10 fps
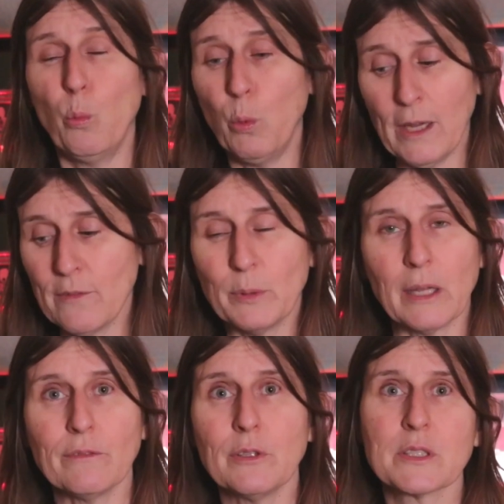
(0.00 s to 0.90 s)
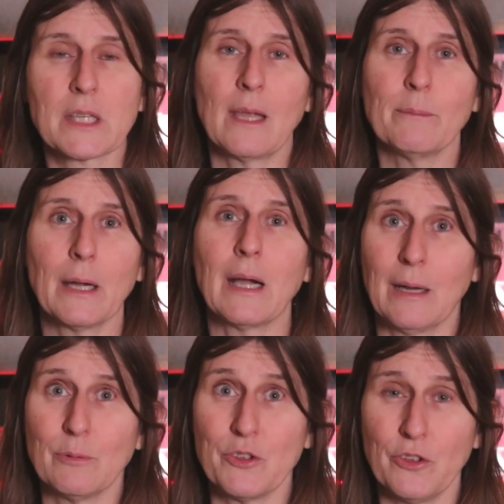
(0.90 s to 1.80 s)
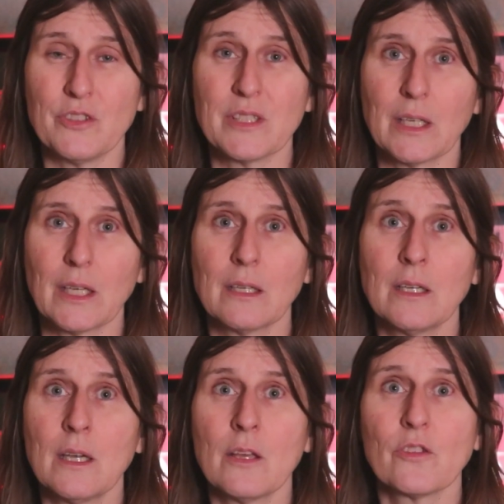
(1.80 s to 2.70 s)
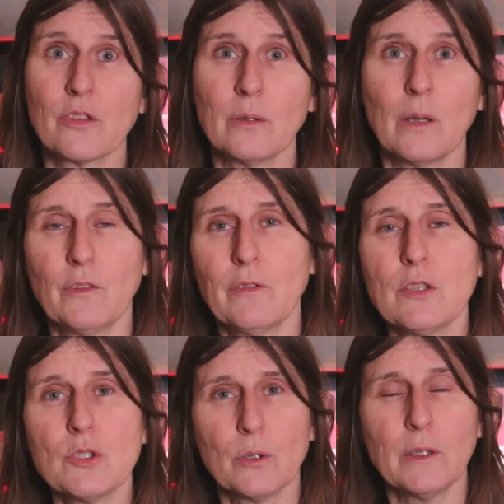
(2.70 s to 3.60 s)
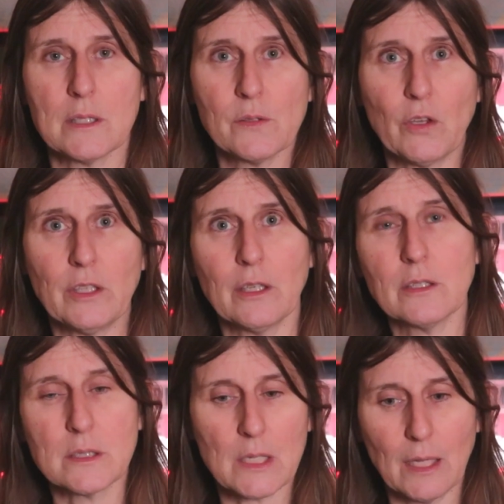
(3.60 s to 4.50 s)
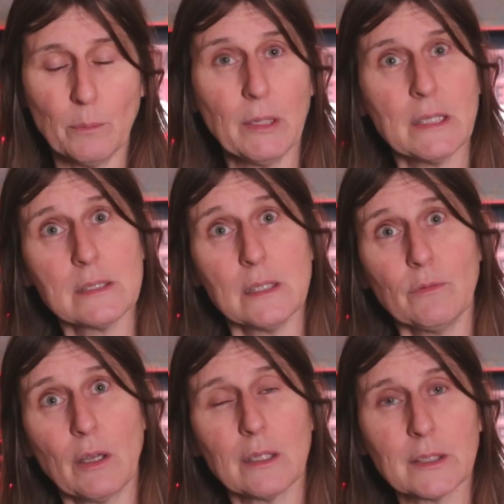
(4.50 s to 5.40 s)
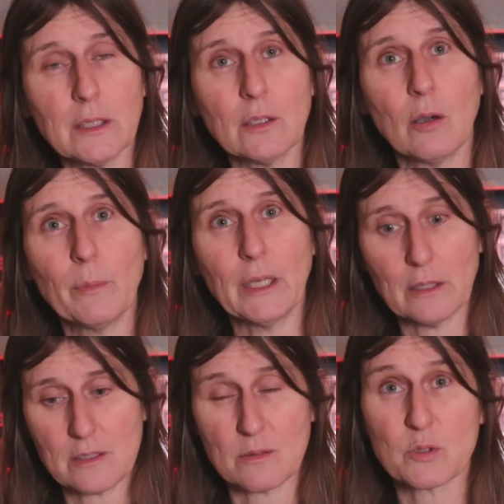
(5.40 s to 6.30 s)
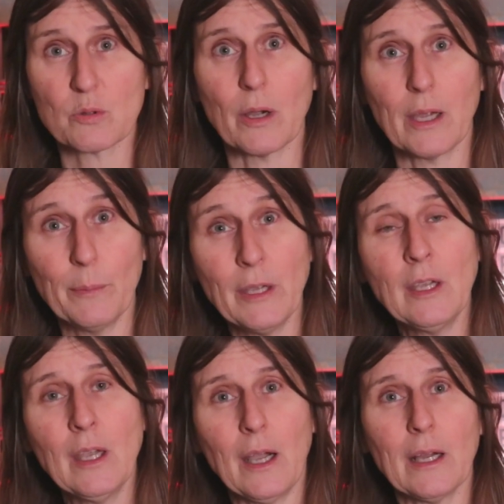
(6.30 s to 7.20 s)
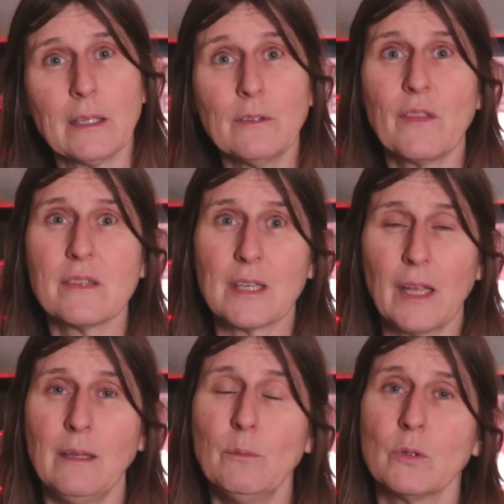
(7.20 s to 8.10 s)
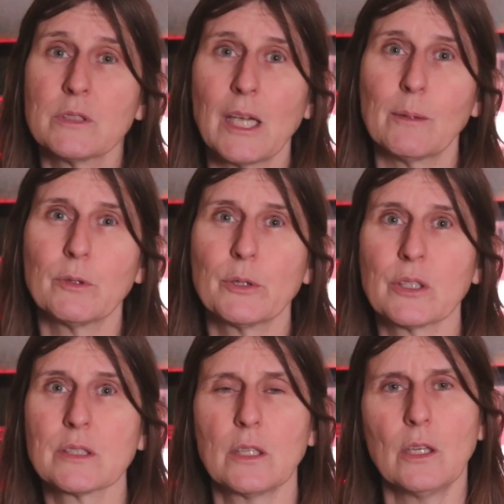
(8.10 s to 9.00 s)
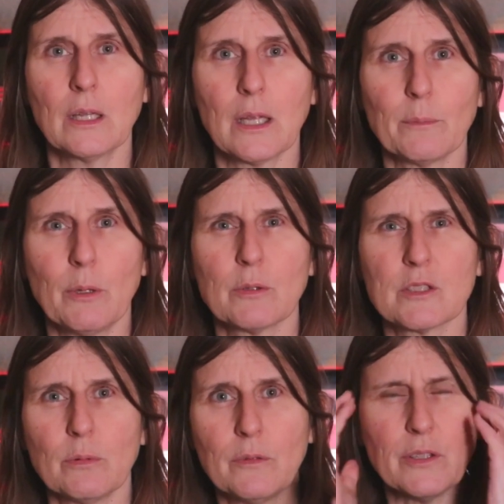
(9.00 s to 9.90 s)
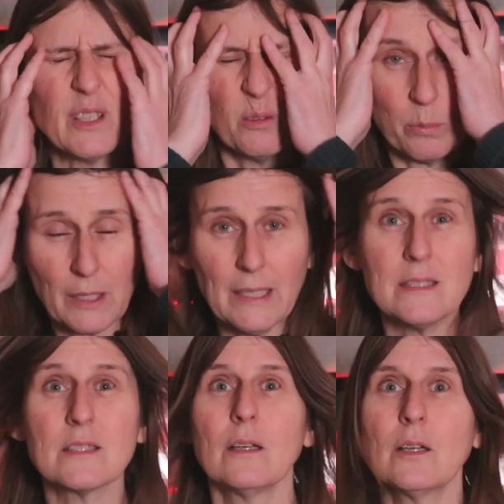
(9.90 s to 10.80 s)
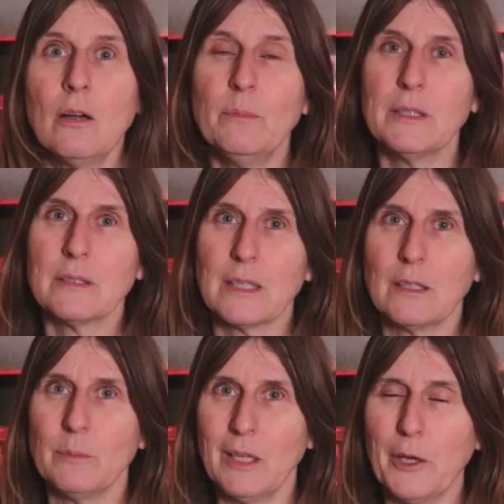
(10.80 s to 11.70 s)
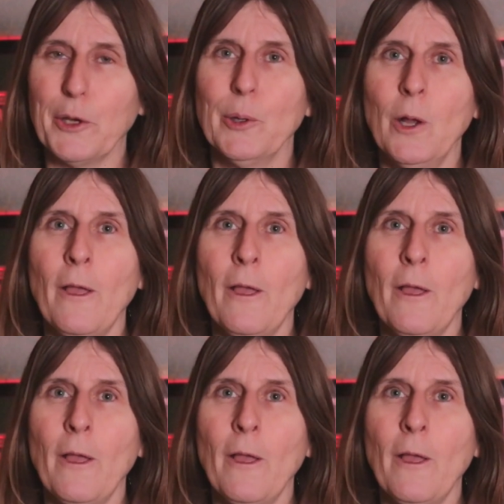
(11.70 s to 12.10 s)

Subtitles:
even when it first came out, I was using it. So if you've enjoyed this video today, please leave a like, comment and subscribe. And if there's any more tech products that you'd like me to review, please comment down below.